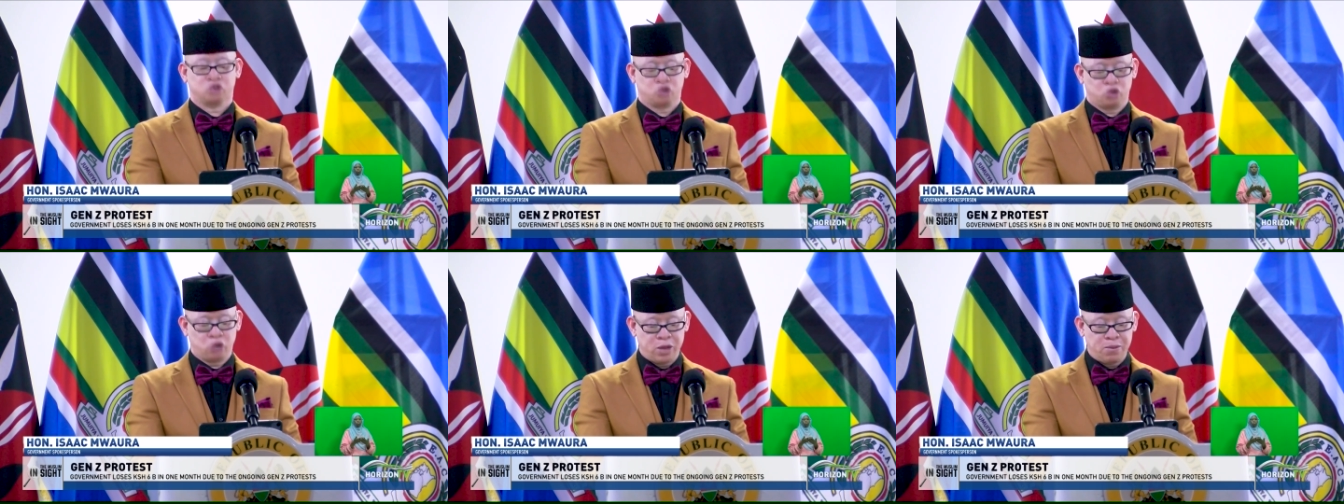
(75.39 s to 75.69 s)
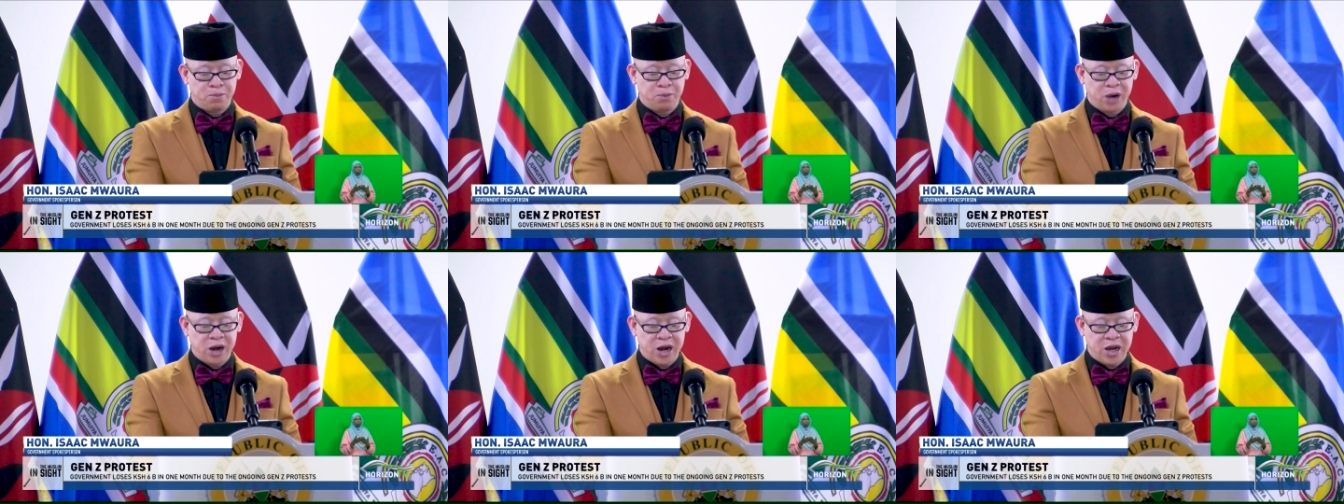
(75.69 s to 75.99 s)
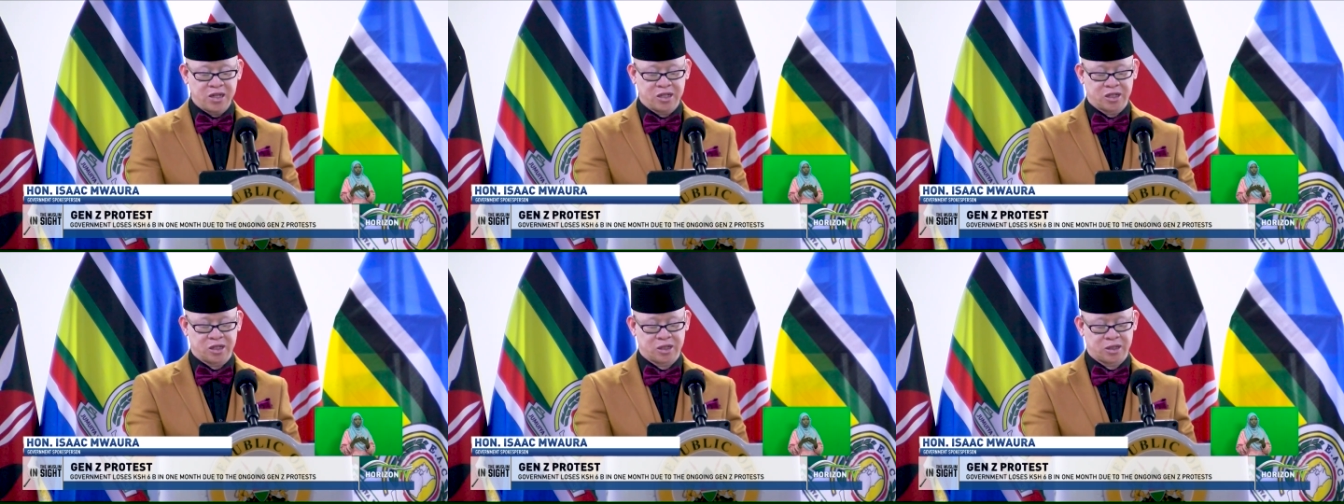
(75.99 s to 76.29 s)
to
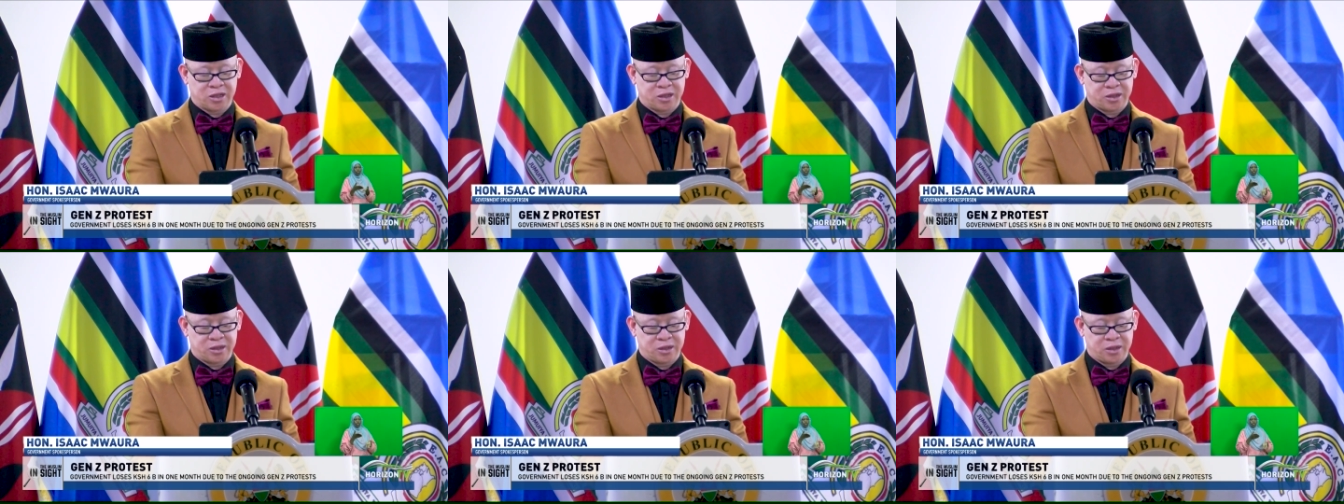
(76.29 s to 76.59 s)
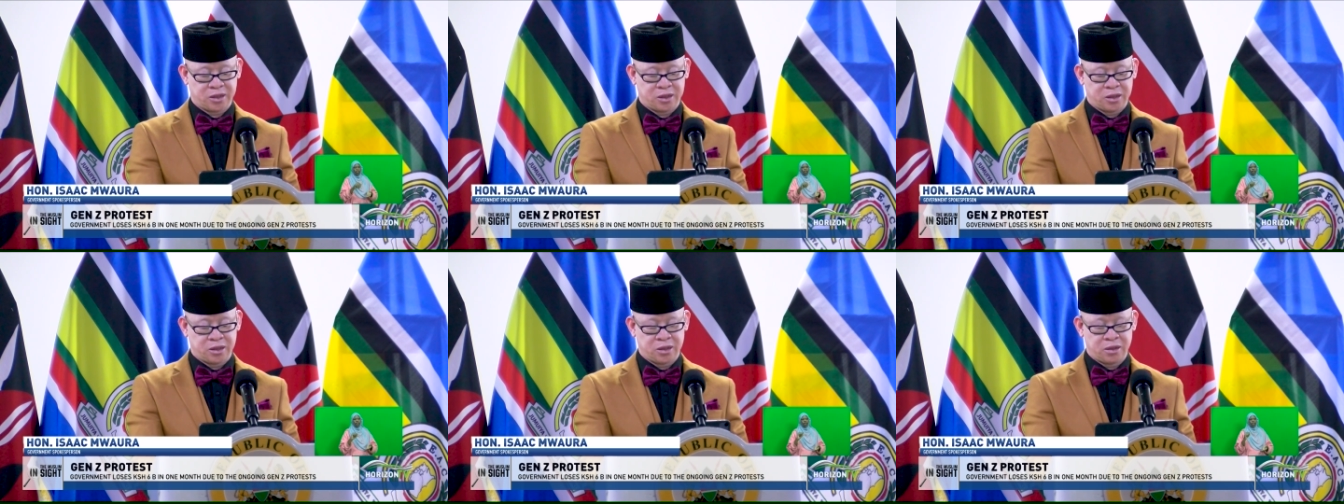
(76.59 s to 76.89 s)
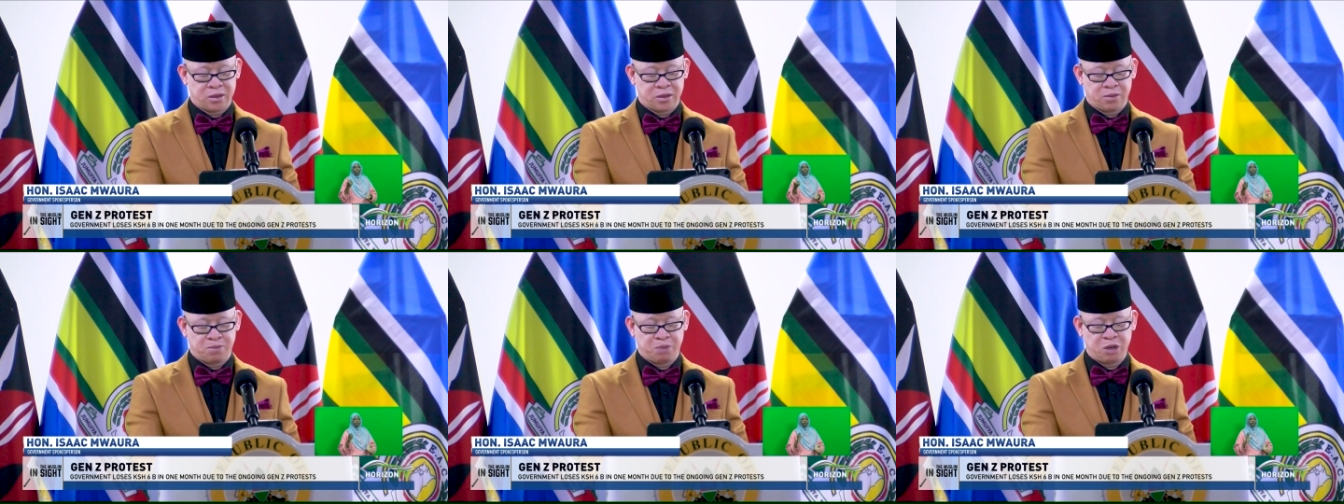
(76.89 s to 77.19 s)
embrace
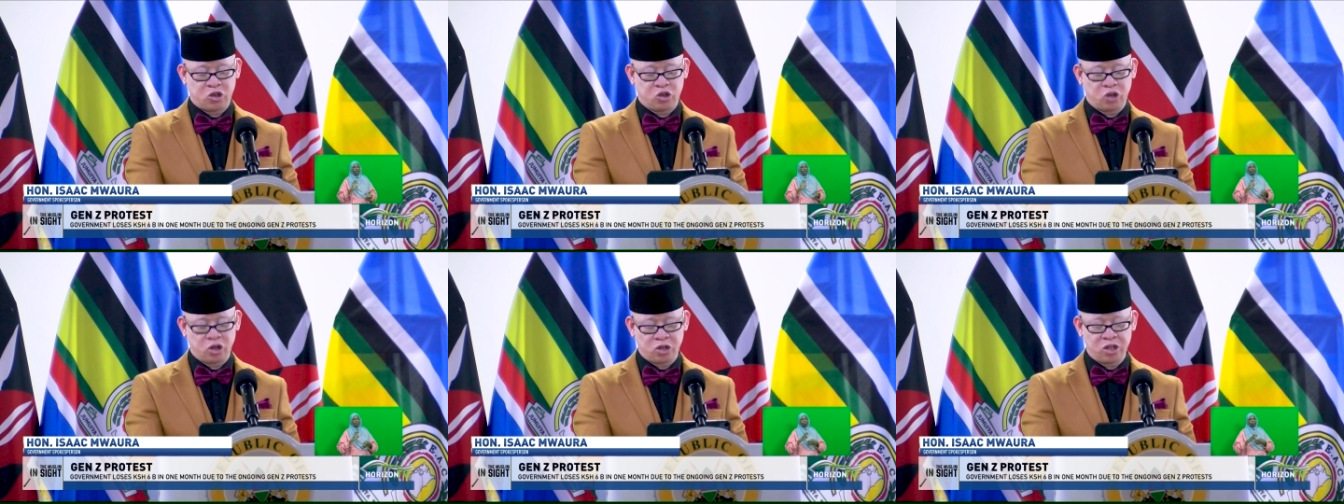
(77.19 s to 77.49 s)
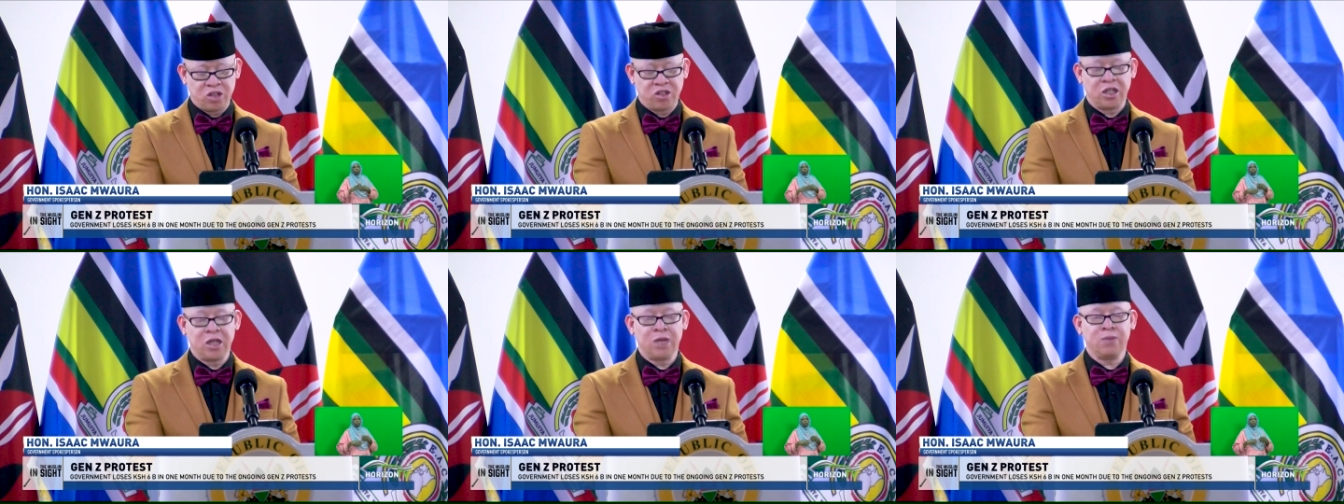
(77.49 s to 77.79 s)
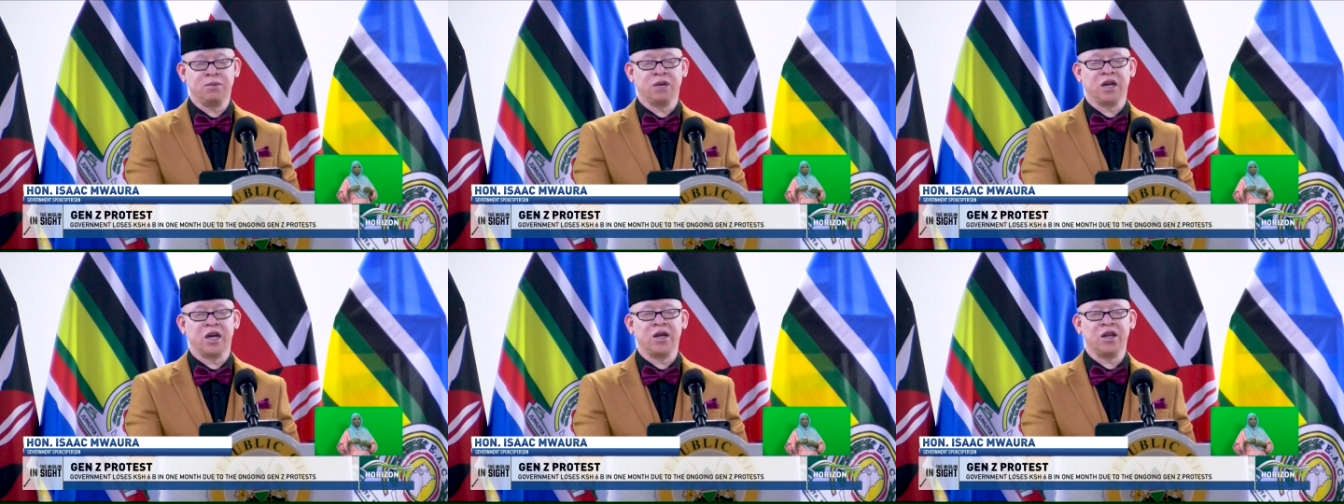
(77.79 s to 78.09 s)

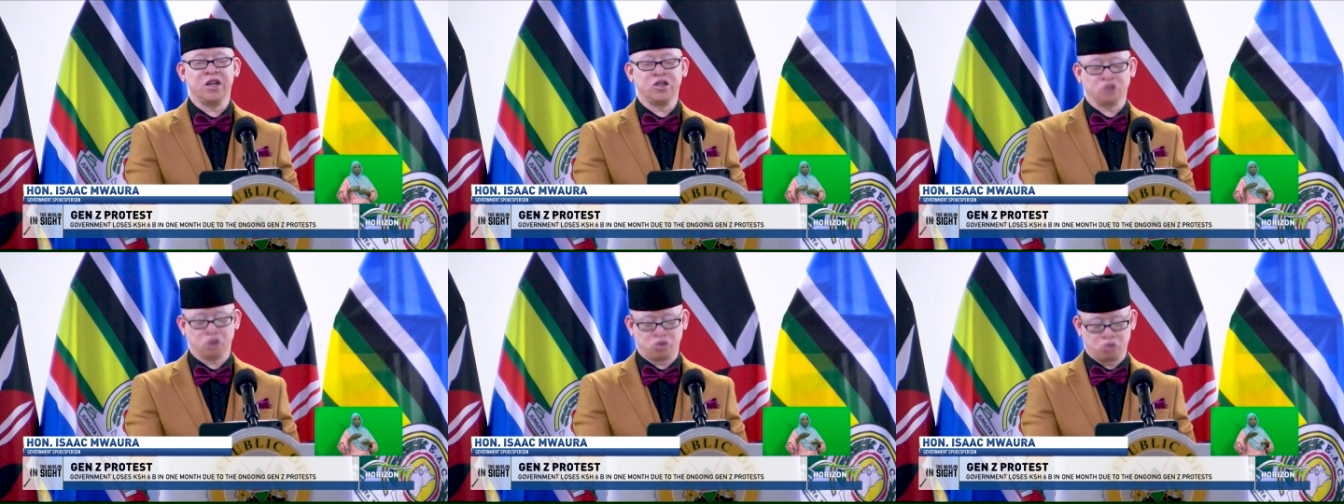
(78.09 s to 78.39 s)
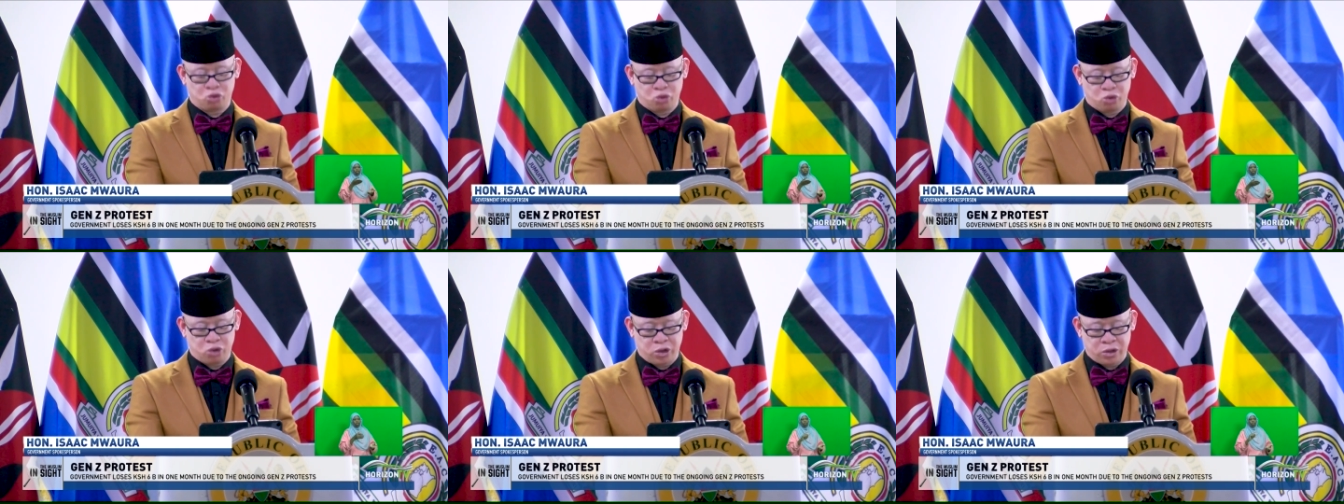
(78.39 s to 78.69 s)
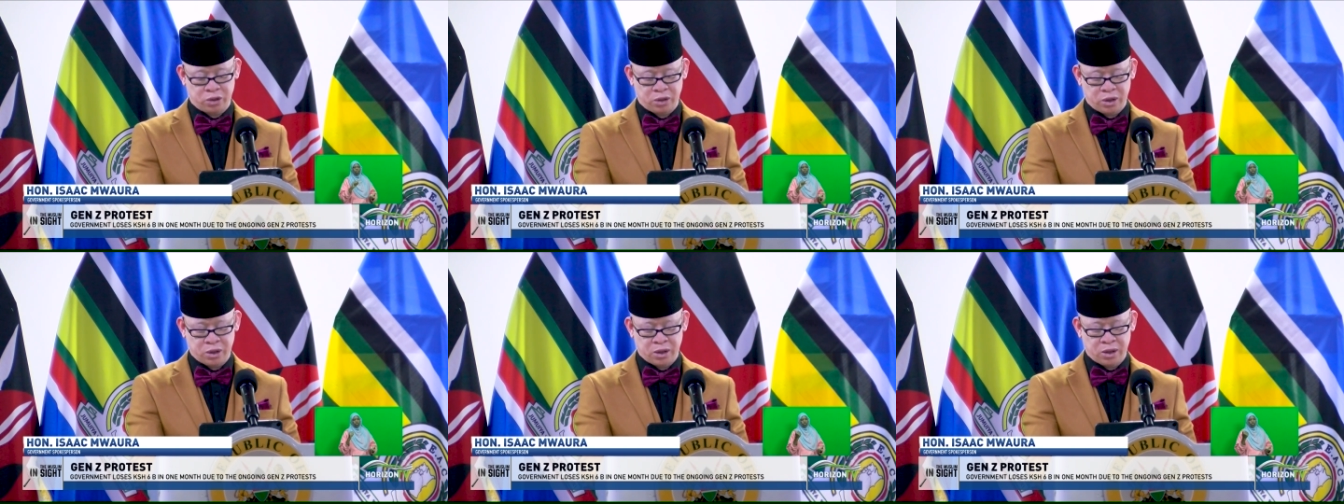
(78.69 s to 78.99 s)
patriotism, and nationhood,